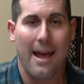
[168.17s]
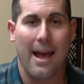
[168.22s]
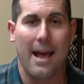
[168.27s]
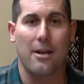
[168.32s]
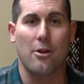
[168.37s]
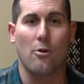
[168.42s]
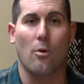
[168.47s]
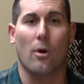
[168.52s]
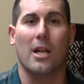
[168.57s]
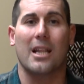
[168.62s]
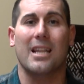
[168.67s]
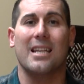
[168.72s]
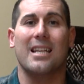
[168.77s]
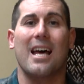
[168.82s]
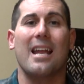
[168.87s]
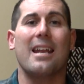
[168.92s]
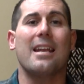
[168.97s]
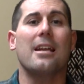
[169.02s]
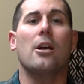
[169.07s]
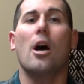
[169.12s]
and you are
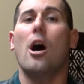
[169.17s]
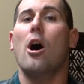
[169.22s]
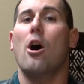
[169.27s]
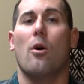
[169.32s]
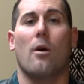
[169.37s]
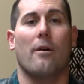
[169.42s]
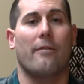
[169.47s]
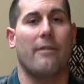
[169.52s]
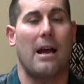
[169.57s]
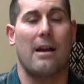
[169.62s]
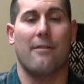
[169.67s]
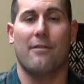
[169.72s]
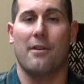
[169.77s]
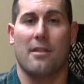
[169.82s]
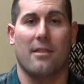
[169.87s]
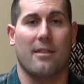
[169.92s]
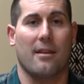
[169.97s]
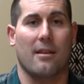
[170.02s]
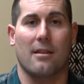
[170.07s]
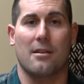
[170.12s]
letting go of
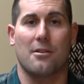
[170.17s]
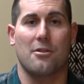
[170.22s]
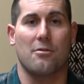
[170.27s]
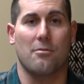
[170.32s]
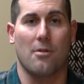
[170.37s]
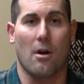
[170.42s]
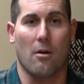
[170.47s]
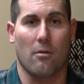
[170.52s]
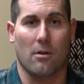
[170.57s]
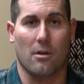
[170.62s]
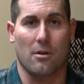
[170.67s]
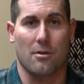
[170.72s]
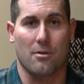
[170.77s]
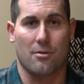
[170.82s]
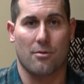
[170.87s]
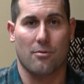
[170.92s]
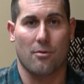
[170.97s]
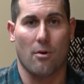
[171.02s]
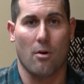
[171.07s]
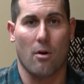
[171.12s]
everything that you don't
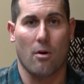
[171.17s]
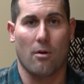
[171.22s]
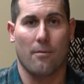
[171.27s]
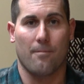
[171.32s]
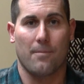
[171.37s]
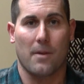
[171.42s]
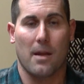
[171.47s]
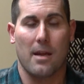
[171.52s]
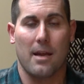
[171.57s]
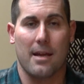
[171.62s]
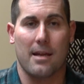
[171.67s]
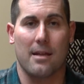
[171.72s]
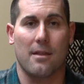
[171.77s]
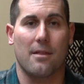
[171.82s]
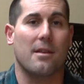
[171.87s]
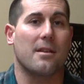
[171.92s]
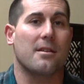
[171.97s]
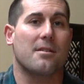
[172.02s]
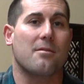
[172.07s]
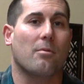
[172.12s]
control in
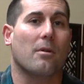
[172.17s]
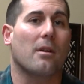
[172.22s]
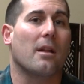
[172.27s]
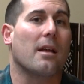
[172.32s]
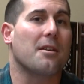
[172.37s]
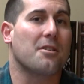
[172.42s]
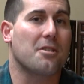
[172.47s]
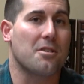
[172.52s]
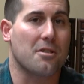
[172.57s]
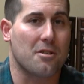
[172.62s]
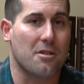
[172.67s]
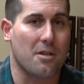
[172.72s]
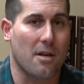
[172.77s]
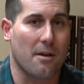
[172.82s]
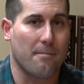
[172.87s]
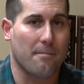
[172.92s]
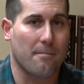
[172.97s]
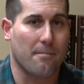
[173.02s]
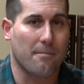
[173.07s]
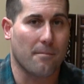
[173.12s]
this
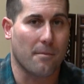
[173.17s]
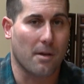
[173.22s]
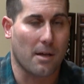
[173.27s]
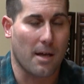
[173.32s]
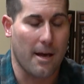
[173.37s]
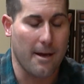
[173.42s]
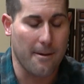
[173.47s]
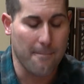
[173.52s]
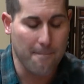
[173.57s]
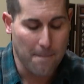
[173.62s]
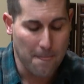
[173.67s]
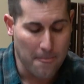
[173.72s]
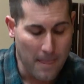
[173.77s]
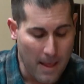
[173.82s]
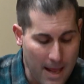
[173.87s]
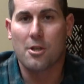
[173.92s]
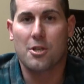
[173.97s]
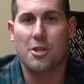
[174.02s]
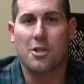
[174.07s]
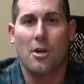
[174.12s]
relationship, okay?
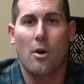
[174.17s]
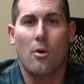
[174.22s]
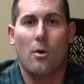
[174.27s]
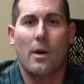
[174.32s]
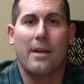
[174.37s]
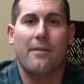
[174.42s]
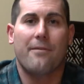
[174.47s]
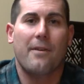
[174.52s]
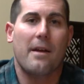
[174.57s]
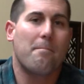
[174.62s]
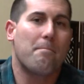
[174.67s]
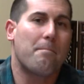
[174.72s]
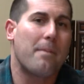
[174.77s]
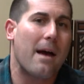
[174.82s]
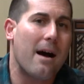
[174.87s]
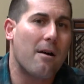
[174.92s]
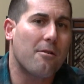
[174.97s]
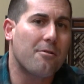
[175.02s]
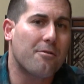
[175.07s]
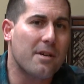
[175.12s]
So if a
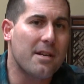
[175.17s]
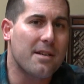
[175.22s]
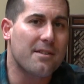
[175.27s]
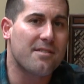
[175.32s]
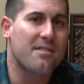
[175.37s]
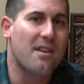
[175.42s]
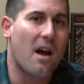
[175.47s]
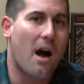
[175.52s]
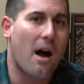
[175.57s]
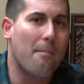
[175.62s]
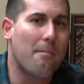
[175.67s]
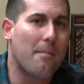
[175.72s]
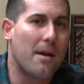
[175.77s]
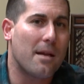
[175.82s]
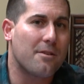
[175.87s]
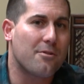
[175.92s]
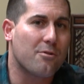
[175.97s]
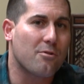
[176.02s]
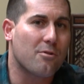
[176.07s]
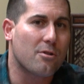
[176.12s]
boundary is not
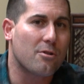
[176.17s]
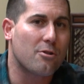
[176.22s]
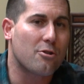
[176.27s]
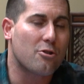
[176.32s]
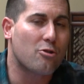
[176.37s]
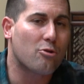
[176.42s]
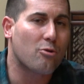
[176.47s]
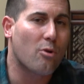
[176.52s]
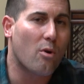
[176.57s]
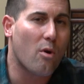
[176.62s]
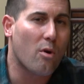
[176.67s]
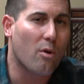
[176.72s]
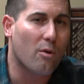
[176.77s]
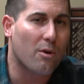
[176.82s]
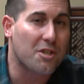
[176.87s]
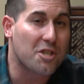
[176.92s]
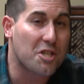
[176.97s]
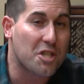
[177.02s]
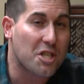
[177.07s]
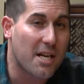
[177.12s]
meant to control or
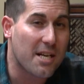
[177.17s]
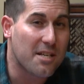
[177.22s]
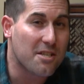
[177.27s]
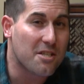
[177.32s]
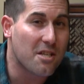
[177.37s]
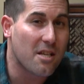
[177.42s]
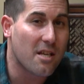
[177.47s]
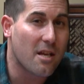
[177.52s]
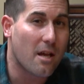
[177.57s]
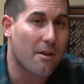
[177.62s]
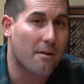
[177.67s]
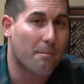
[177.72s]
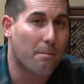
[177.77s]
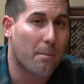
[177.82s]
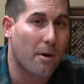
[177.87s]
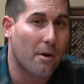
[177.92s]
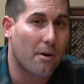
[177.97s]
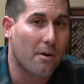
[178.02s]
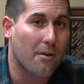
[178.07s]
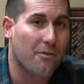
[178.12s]
change the other
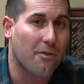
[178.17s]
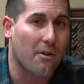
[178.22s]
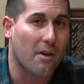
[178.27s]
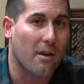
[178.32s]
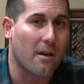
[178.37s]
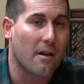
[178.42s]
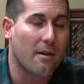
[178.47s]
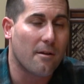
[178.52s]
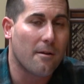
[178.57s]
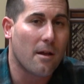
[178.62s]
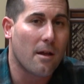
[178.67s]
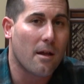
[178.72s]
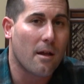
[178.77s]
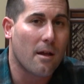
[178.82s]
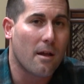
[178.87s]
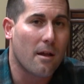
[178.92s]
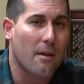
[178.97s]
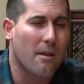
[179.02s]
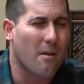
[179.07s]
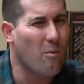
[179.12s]
person,
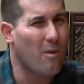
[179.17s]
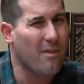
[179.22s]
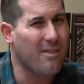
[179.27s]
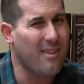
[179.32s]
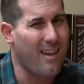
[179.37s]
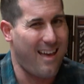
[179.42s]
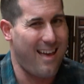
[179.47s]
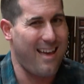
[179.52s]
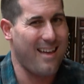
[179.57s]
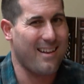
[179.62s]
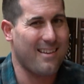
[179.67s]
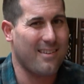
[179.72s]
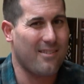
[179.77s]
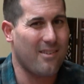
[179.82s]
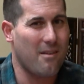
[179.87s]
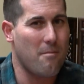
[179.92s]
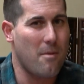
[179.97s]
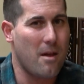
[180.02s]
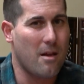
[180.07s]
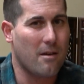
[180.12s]
then what the heck is
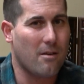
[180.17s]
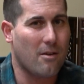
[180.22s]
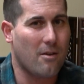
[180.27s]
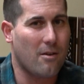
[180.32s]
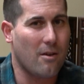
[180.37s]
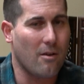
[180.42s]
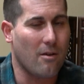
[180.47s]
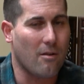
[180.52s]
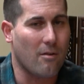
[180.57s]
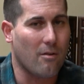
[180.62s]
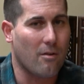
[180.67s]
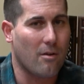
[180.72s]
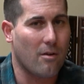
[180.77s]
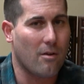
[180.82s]
it meant to do?